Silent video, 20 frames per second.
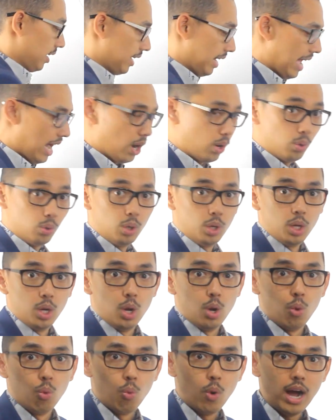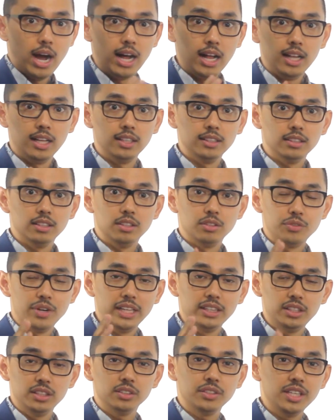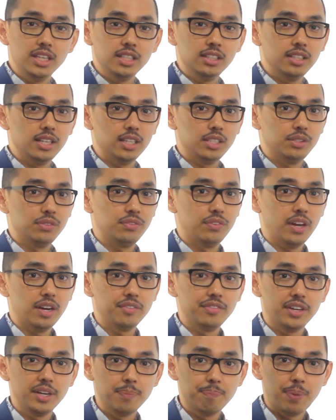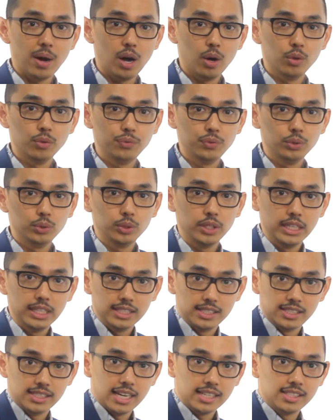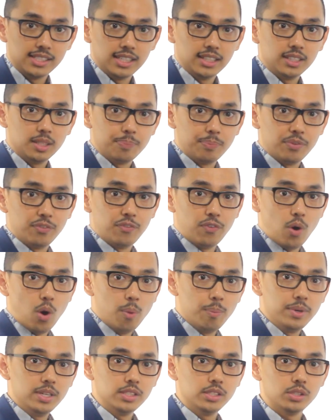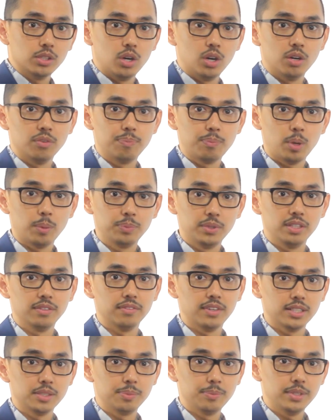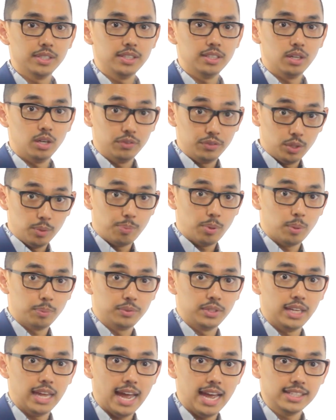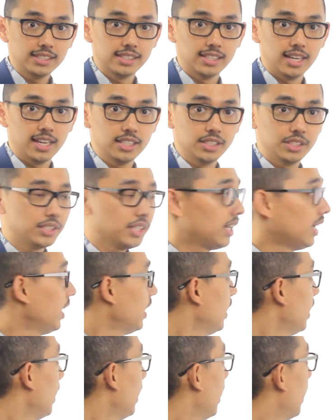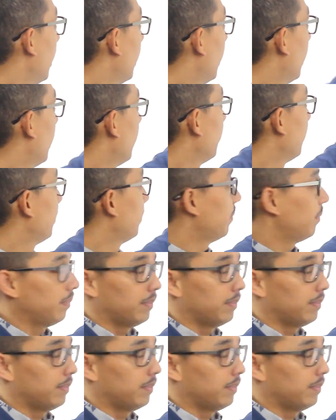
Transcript: Now, while rental yield is very powerful in assessing the performance of property investment, of your property assets, I